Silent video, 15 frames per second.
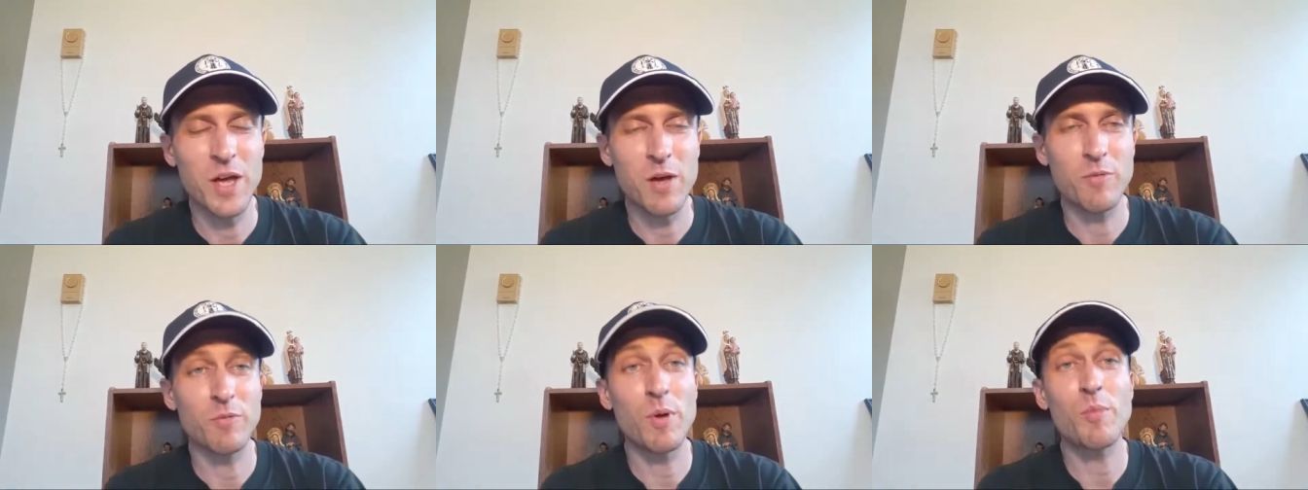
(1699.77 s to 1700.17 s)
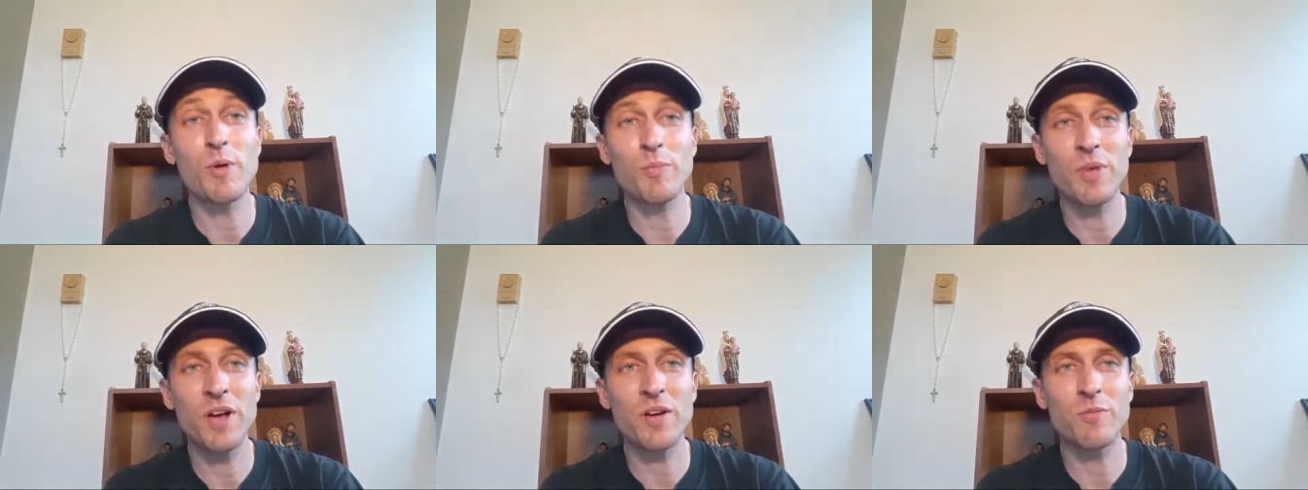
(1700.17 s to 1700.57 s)
Remember,
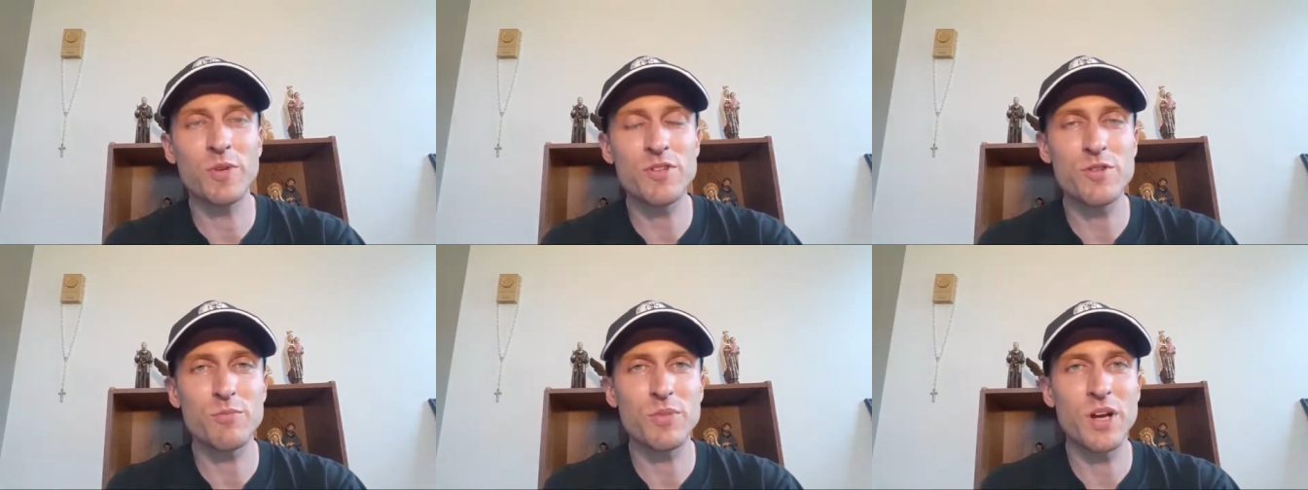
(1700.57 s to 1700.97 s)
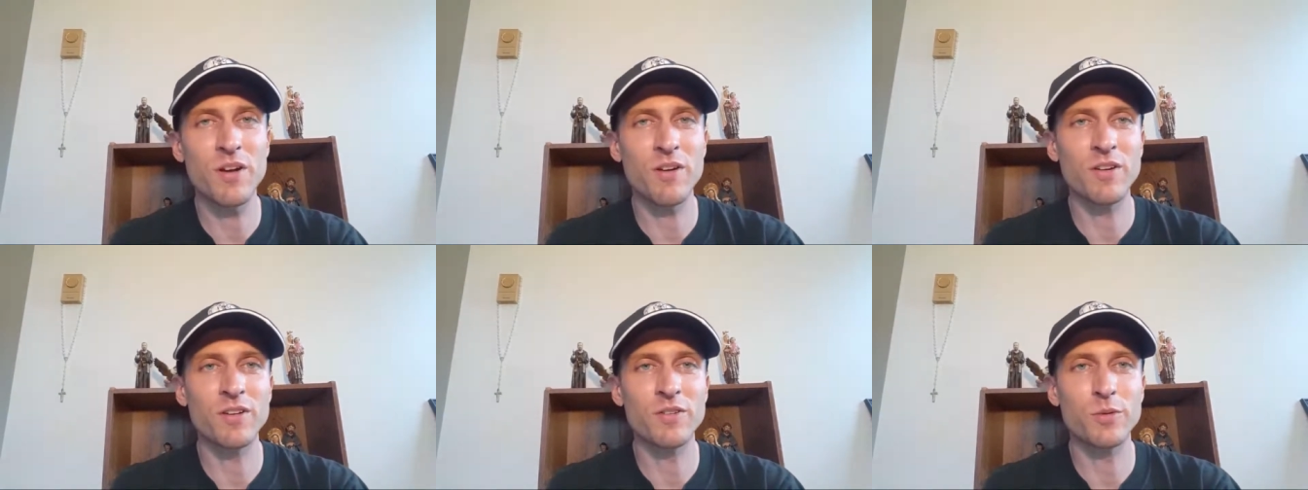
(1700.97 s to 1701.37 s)
Bishop
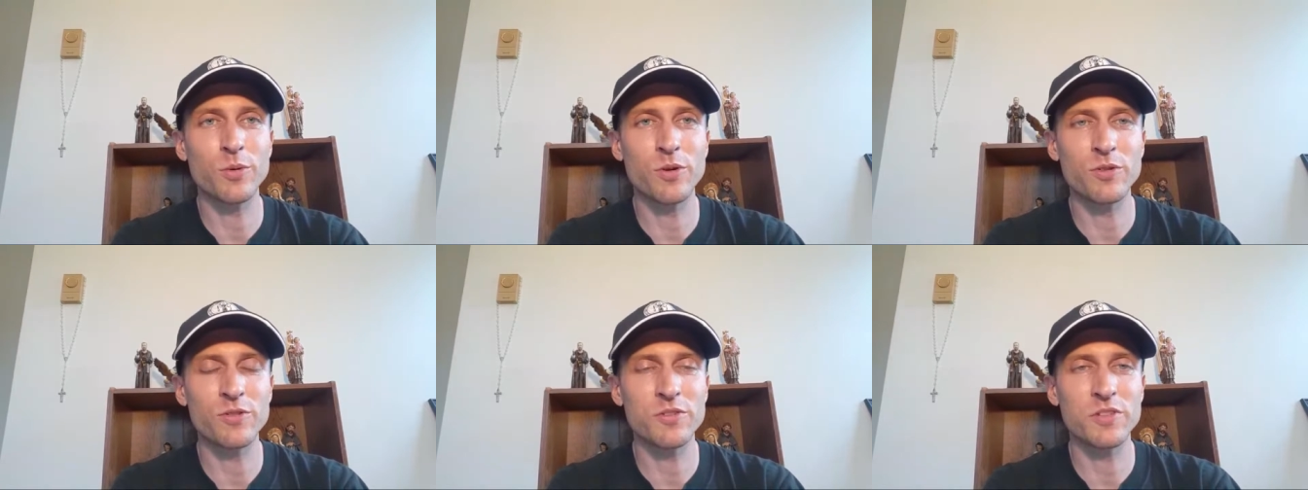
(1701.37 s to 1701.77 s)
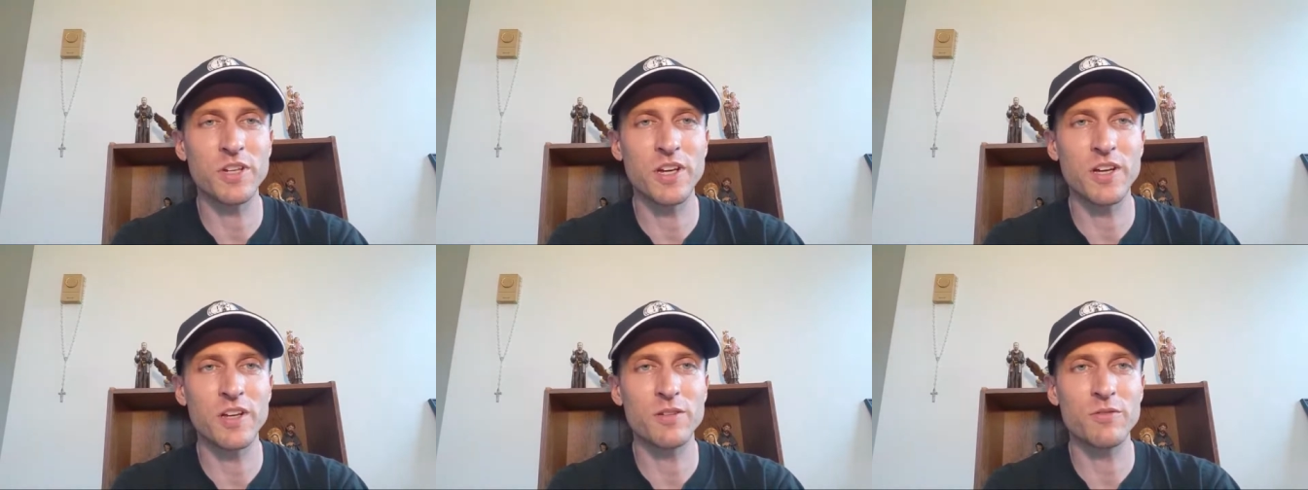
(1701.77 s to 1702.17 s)
Barron endorsed
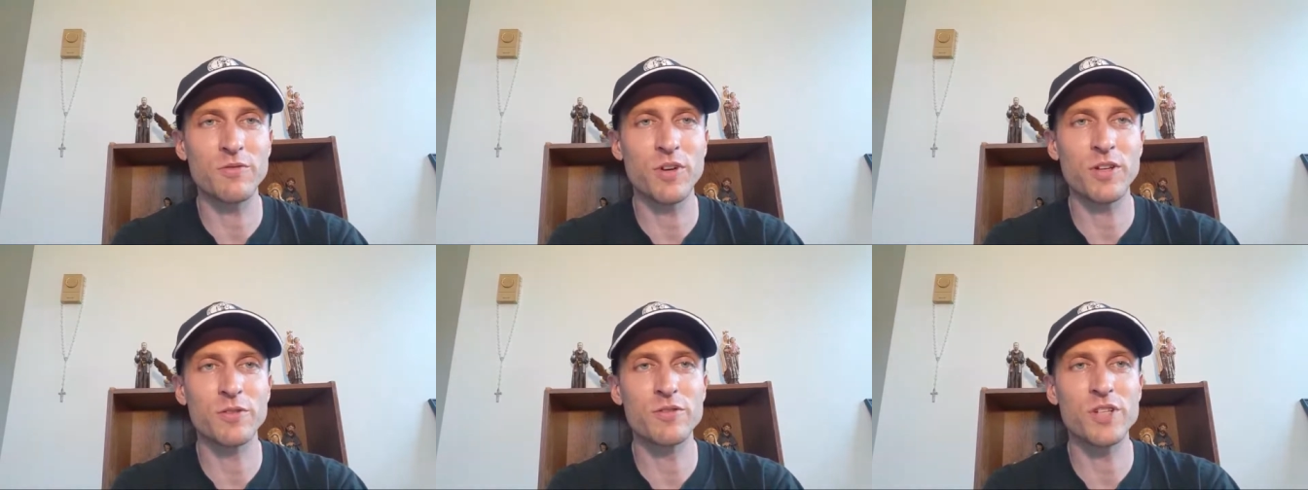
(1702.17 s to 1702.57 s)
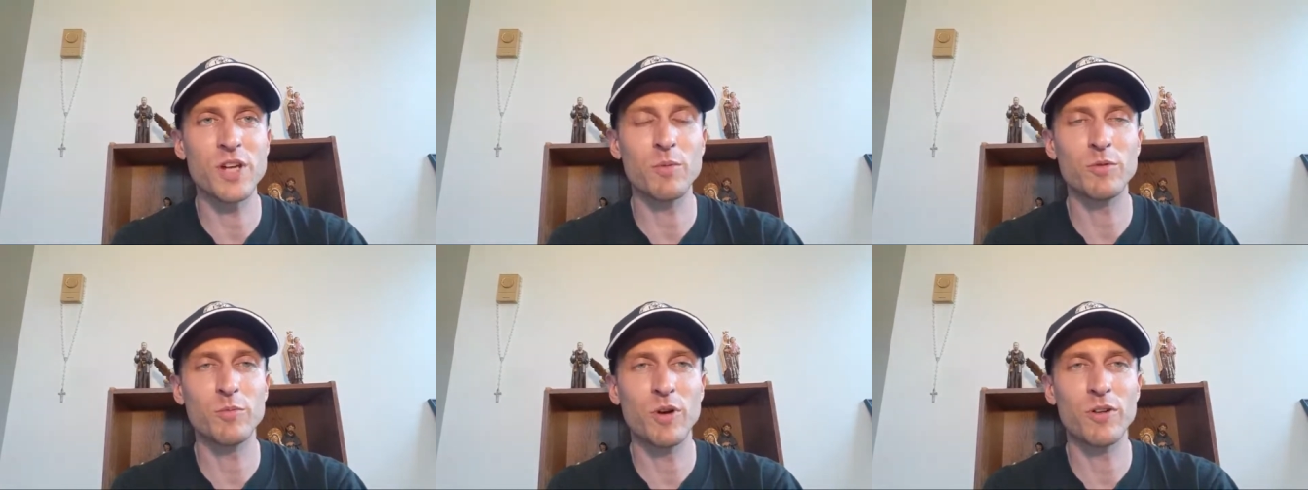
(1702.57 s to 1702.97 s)
uh, Father
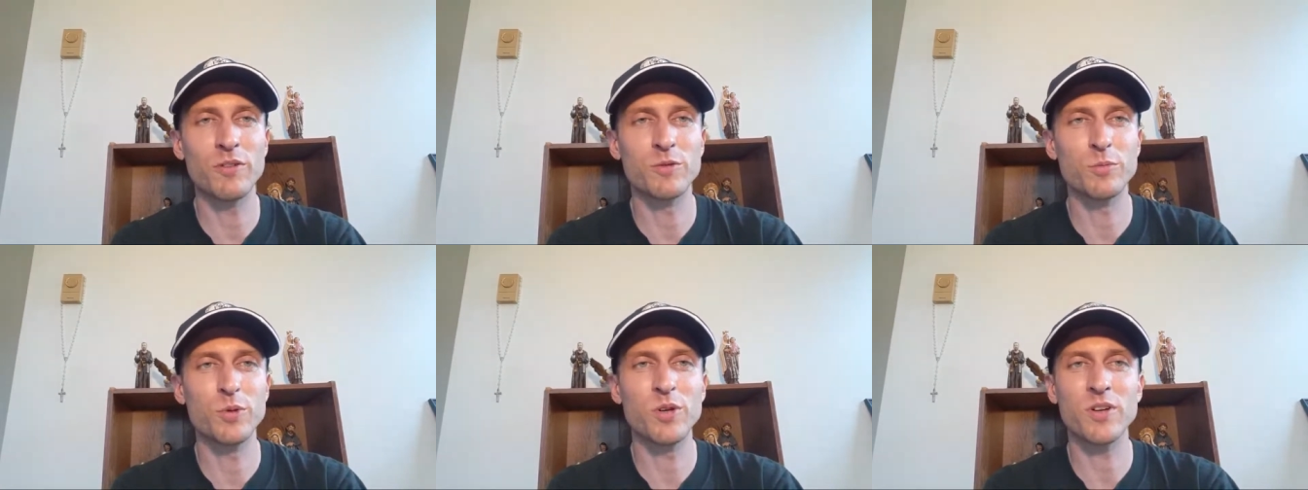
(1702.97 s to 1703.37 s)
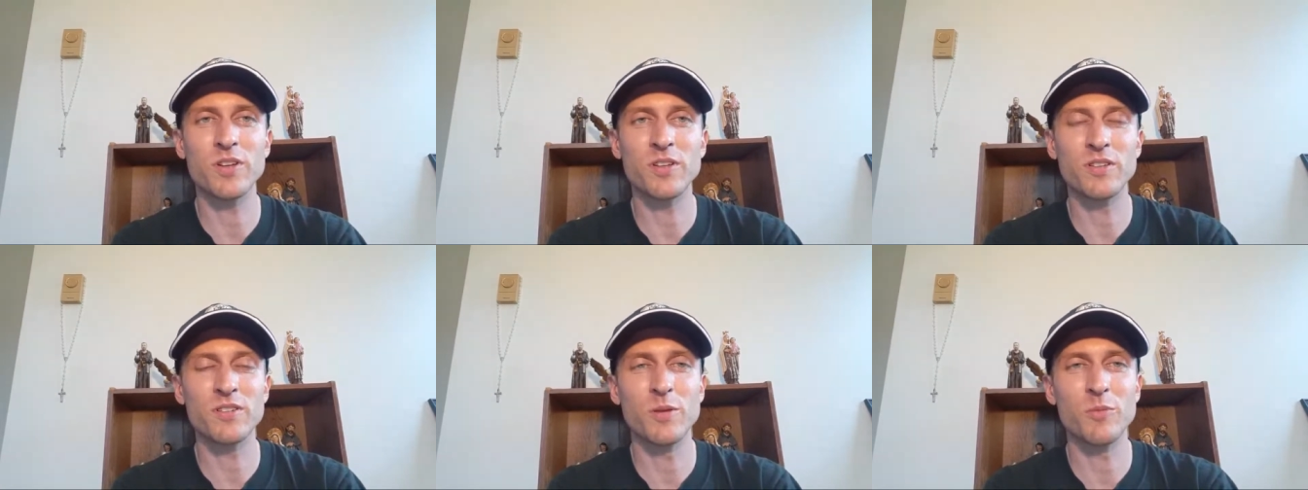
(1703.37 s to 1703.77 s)
James Martin's book,
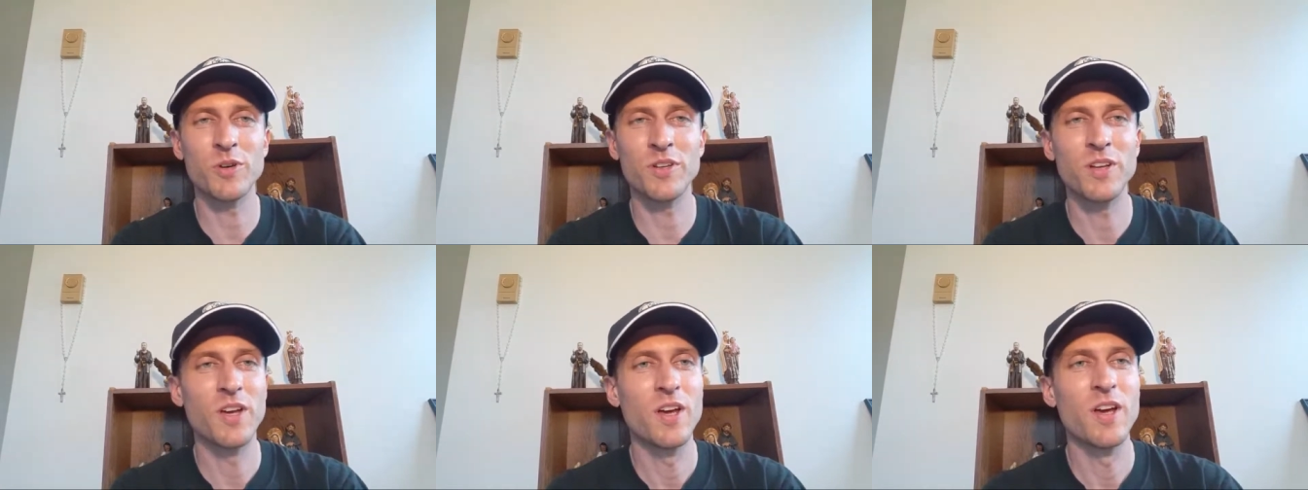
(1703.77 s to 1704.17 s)
and someone